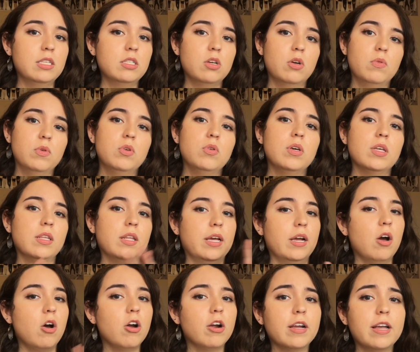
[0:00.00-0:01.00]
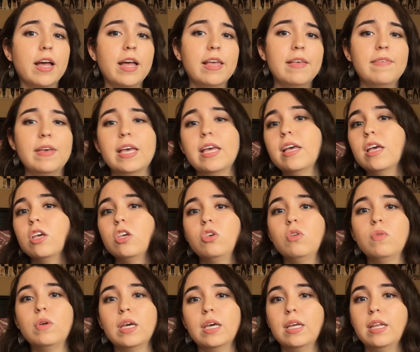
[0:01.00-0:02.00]
So you can like archive it,
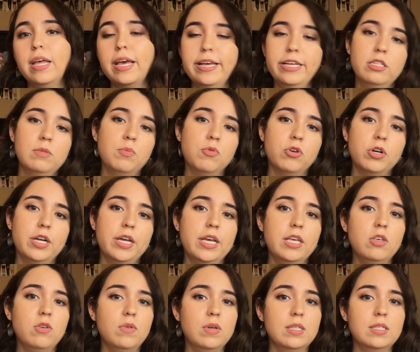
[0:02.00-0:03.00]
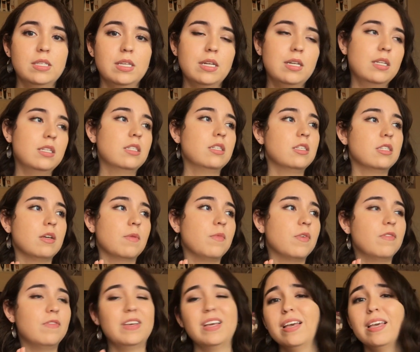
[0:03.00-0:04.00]
you can export it, you can send it to
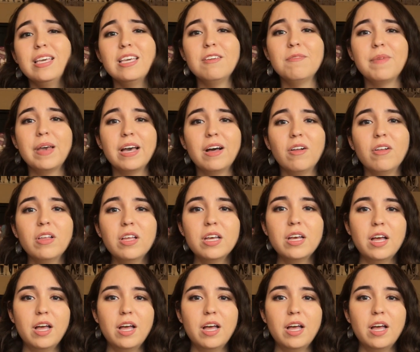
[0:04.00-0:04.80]
someone via email.